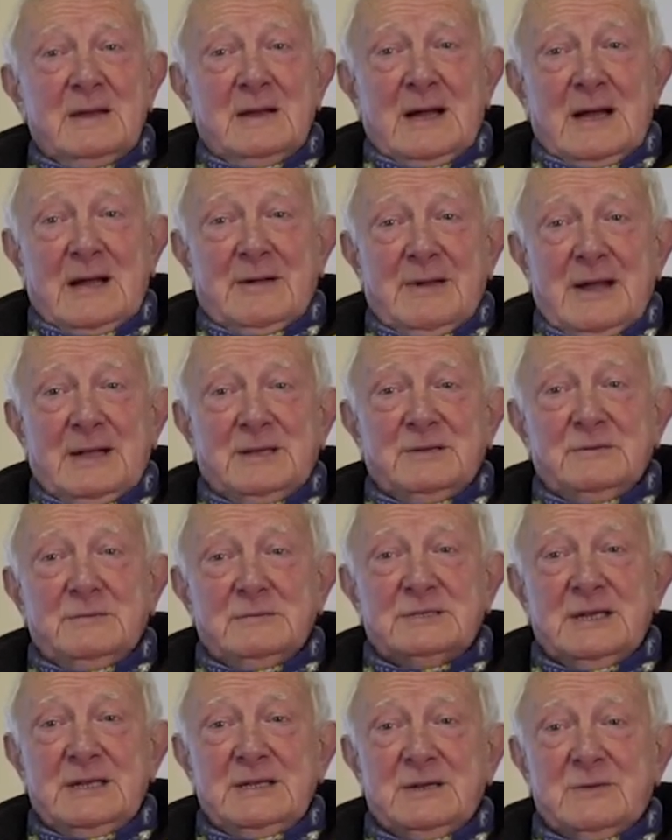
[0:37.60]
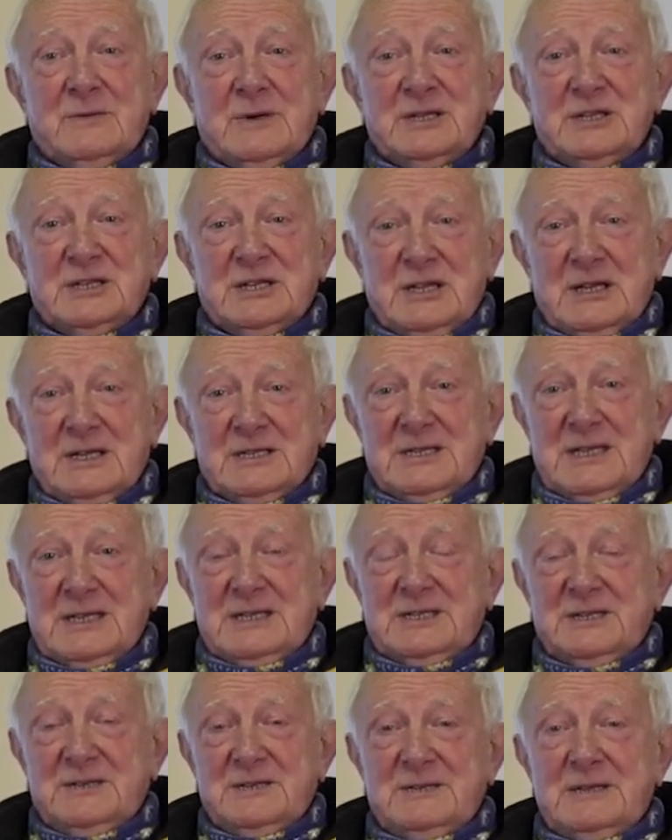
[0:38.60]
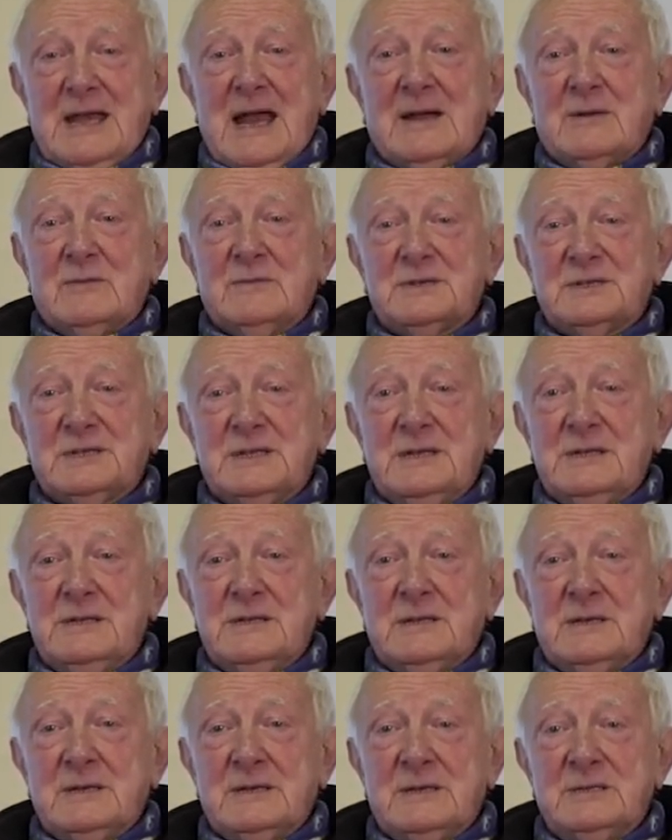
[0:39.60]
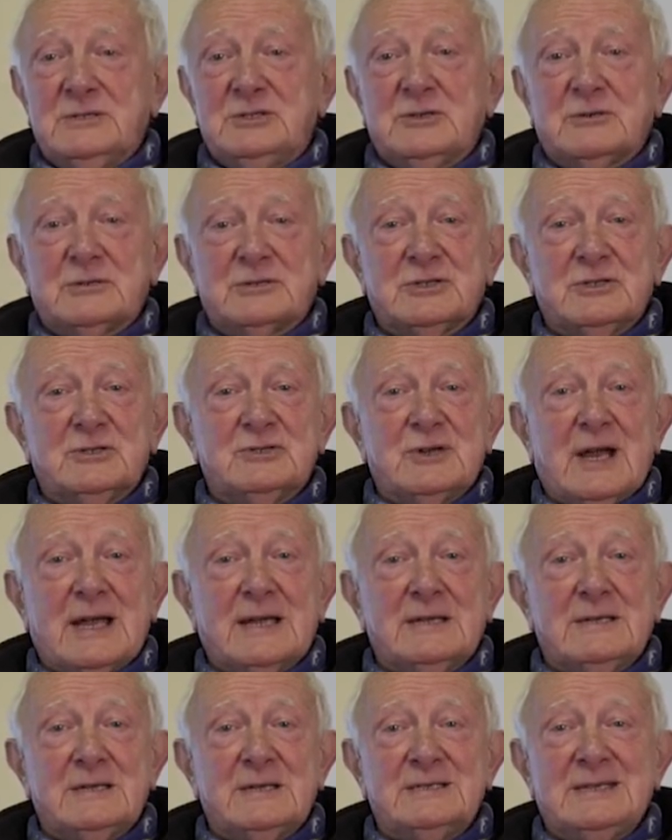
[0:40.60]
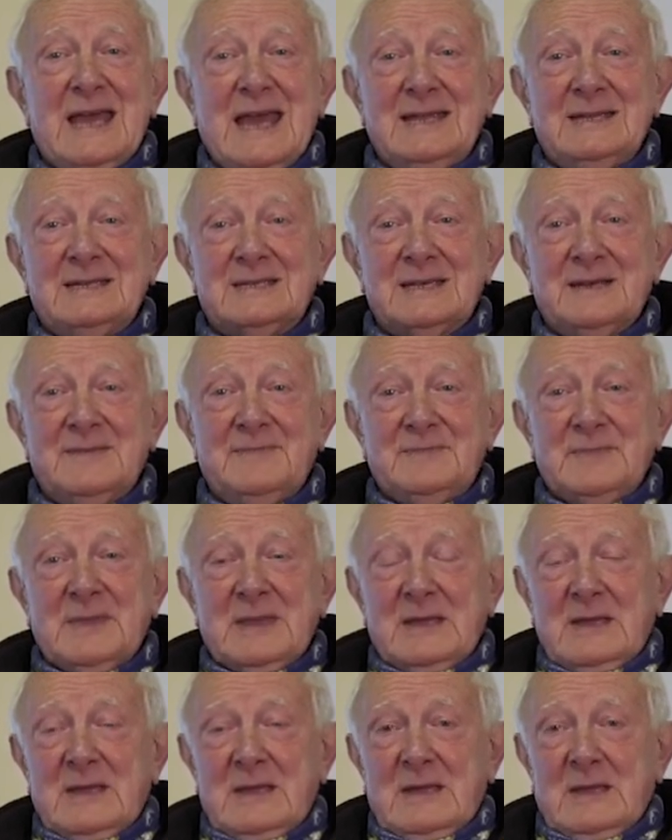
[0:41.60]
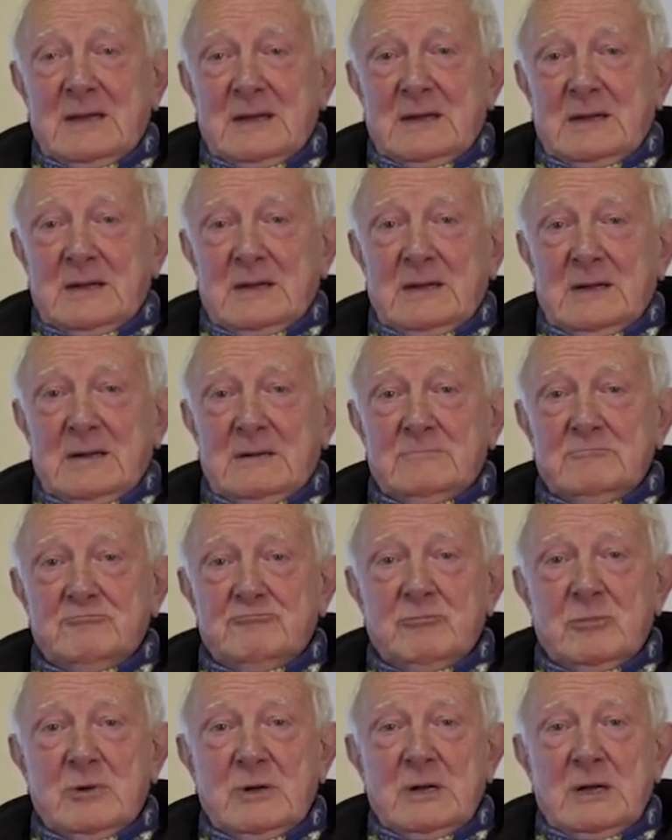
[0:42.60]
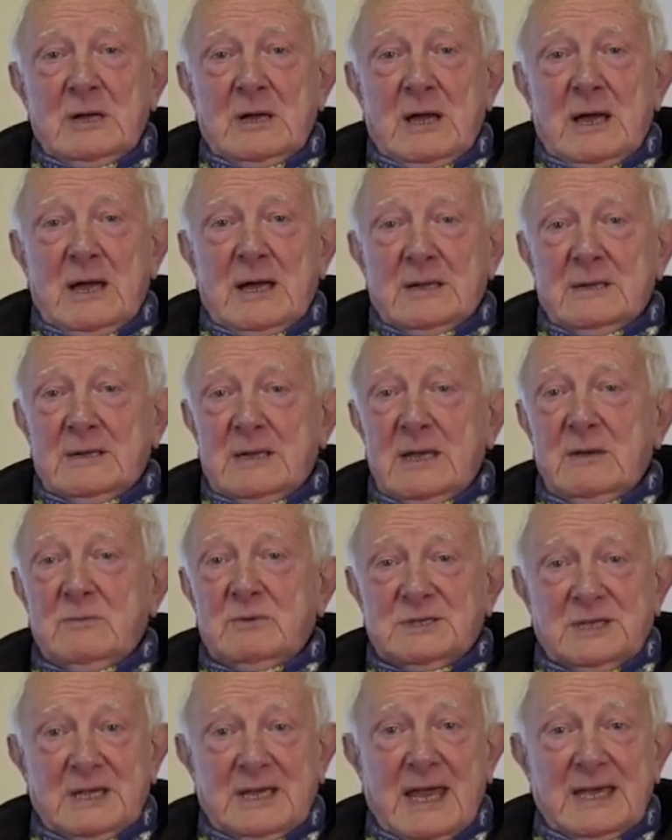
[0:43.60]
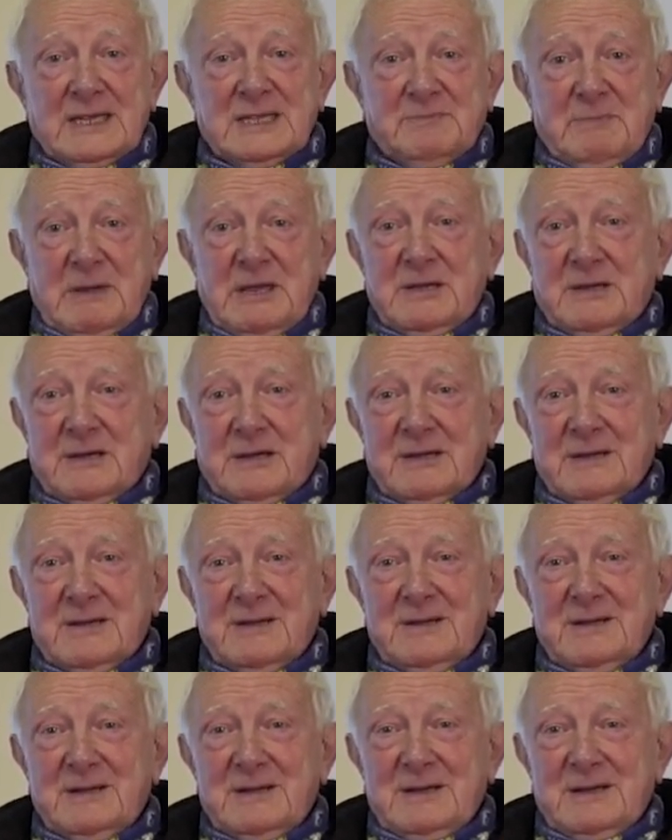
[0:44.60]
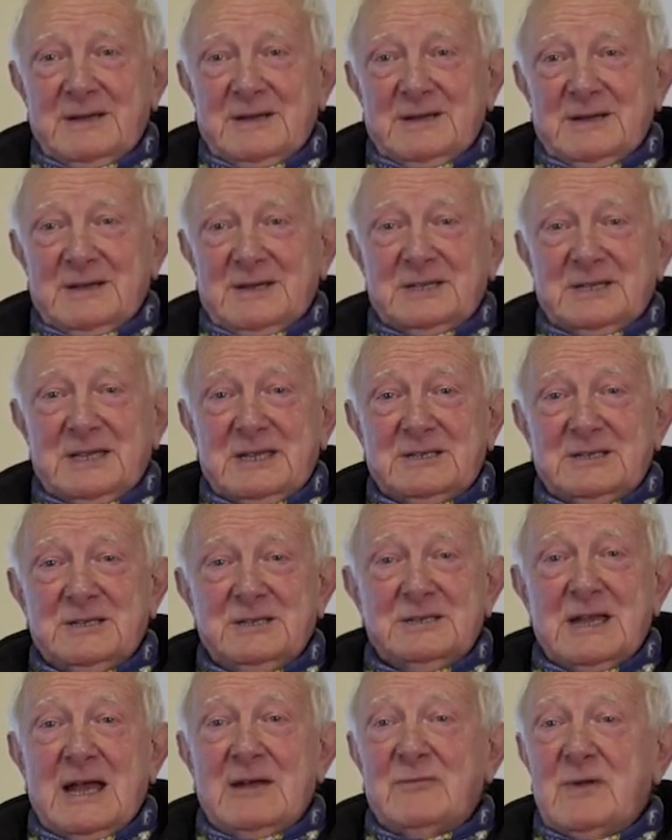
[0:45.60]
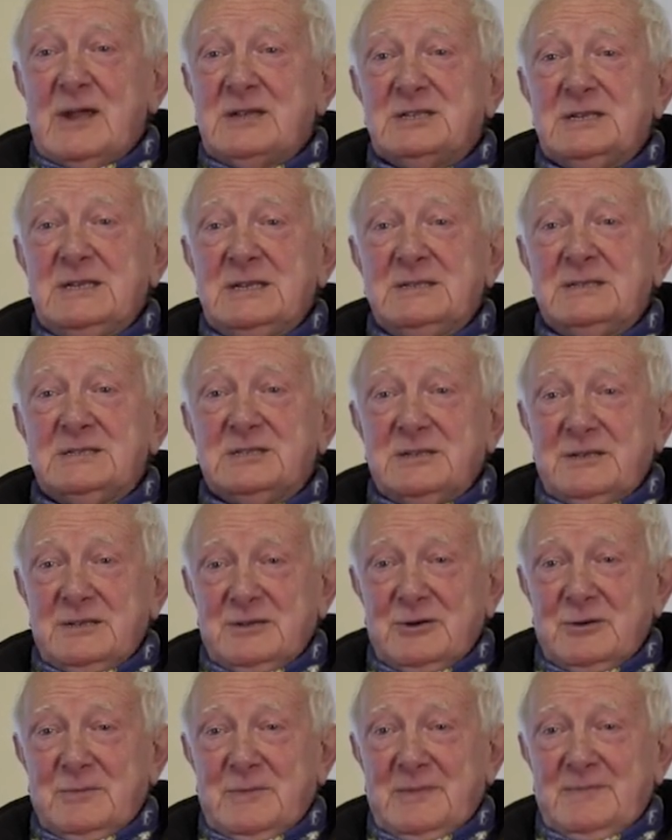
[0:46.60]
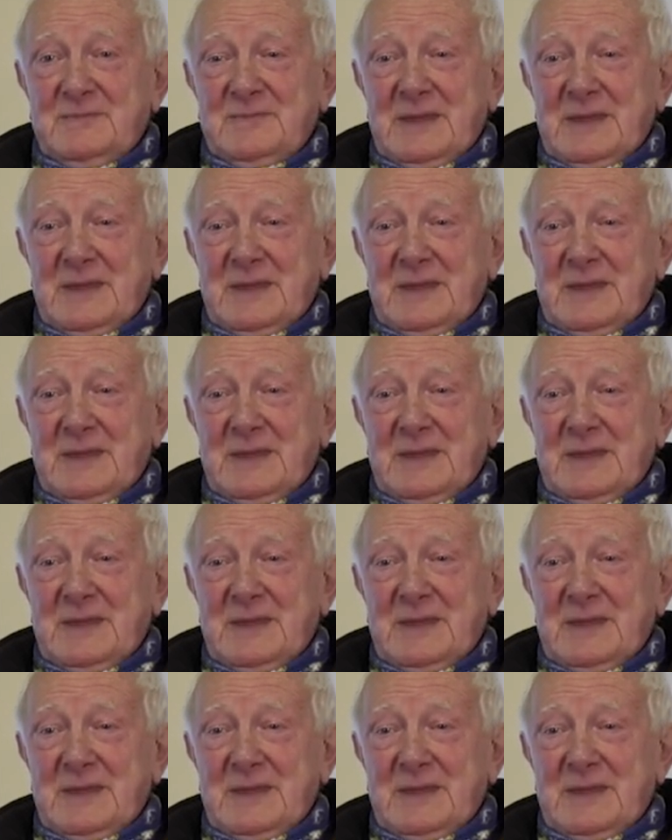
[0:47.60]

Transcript: our annual dinner, which, as it turned out, was in the Georgian Dragon at Dent, and he was the guest speaker. As it turned out, Reggie didn't turn up,